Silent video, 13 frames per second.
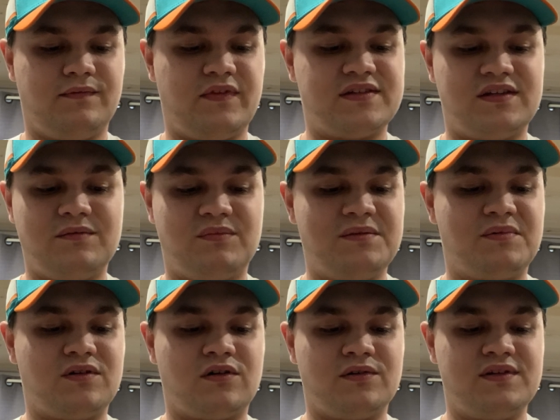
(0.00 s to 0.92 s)
I see
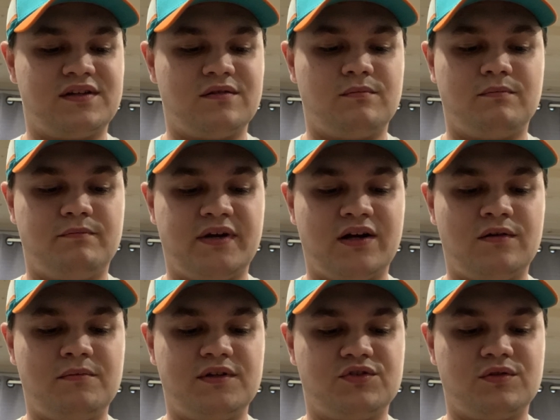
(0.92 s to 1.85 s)
people always compare
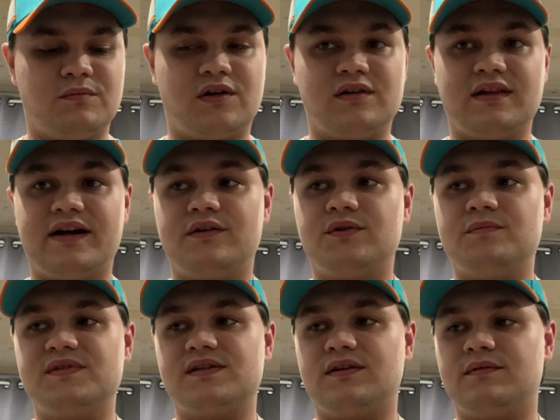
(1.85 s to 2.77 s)
him to Jamal
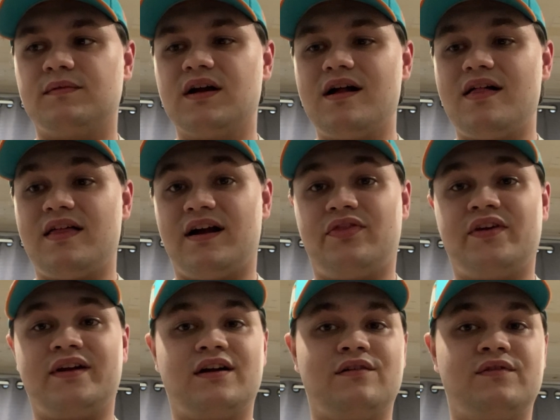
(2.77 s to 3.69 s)
Adams, and I
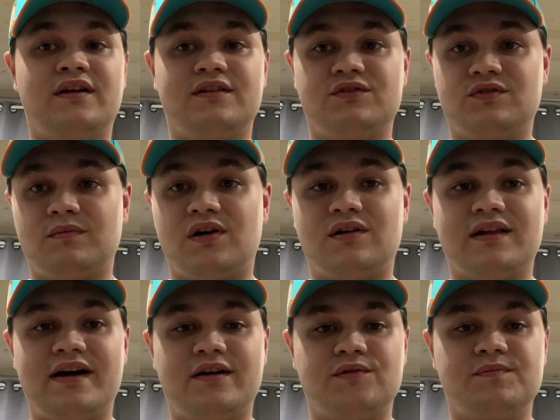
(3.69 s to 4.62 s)
think having a Jamal
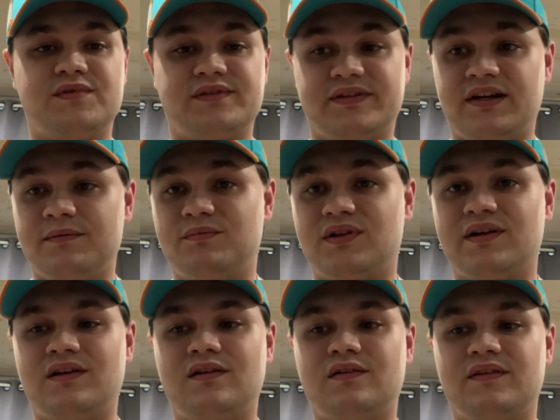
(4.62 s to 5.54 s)
Adams type
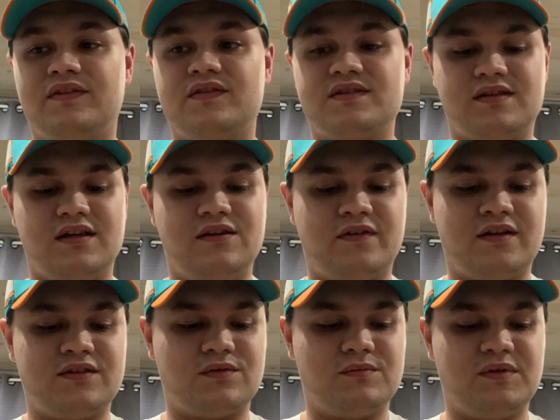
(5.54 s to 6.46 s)
player in this
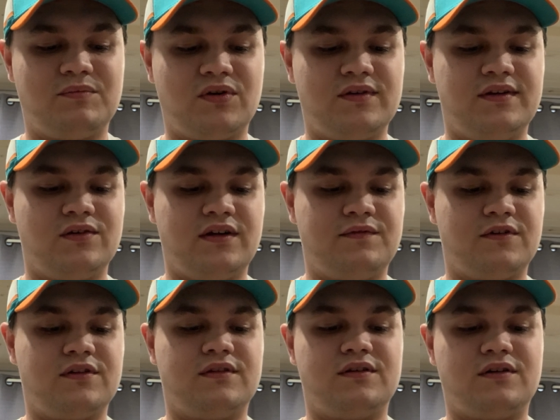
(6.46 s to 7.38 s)
defense would be pretty great
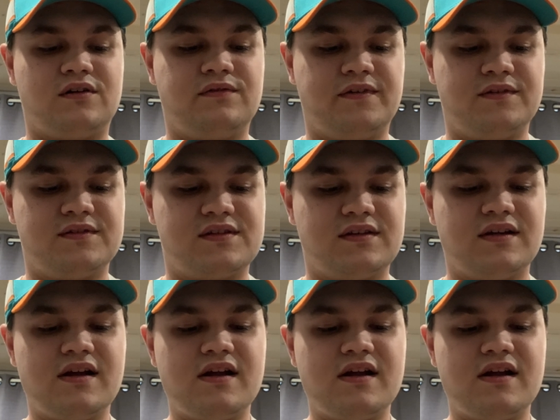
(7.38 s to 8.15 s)
for the Dolphins.